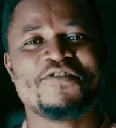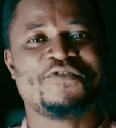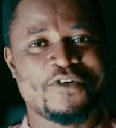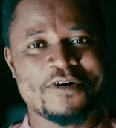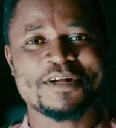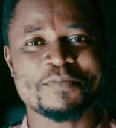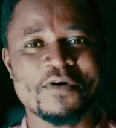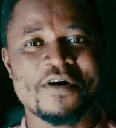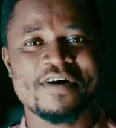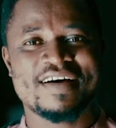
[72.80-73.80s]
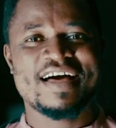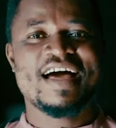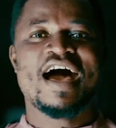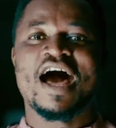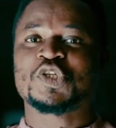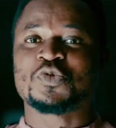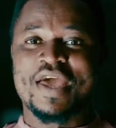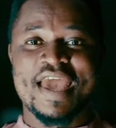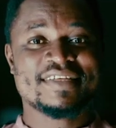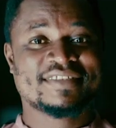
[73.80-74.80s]
Furthermore, as
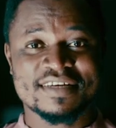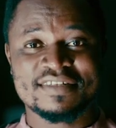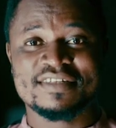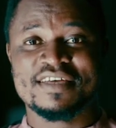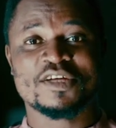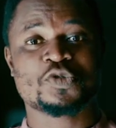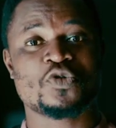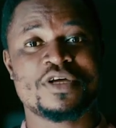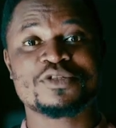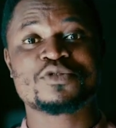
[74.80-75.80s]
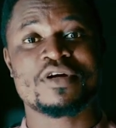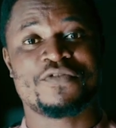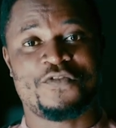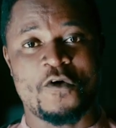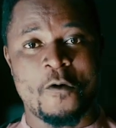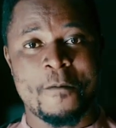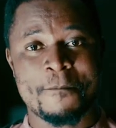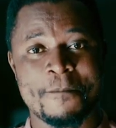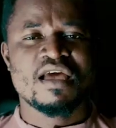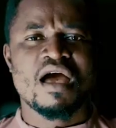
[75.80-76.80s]
we enter the year 2024,
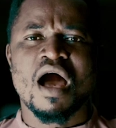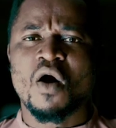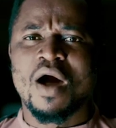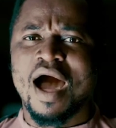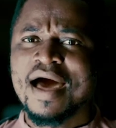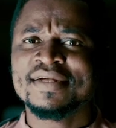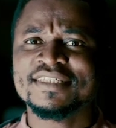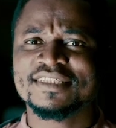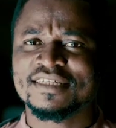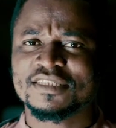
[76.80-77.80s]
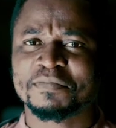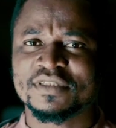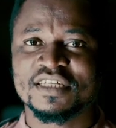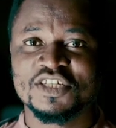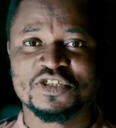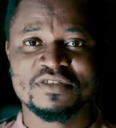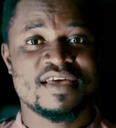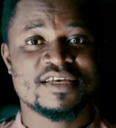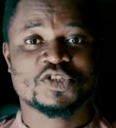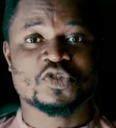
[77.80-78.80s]
our honest expectation
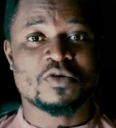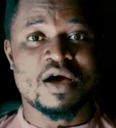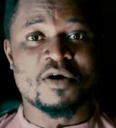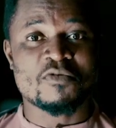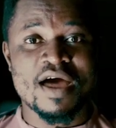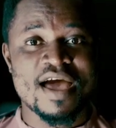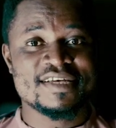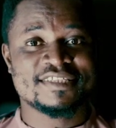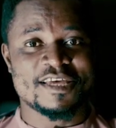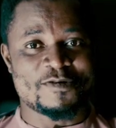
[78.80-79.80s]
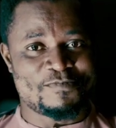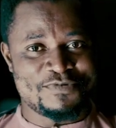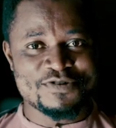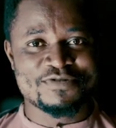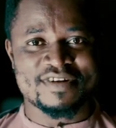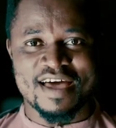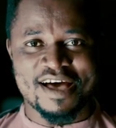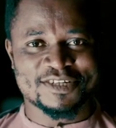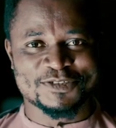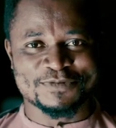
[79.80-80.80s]
is to arise and build the
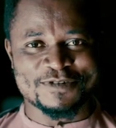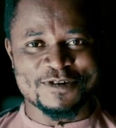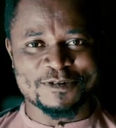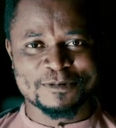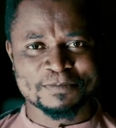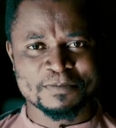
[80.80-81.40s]
house of God.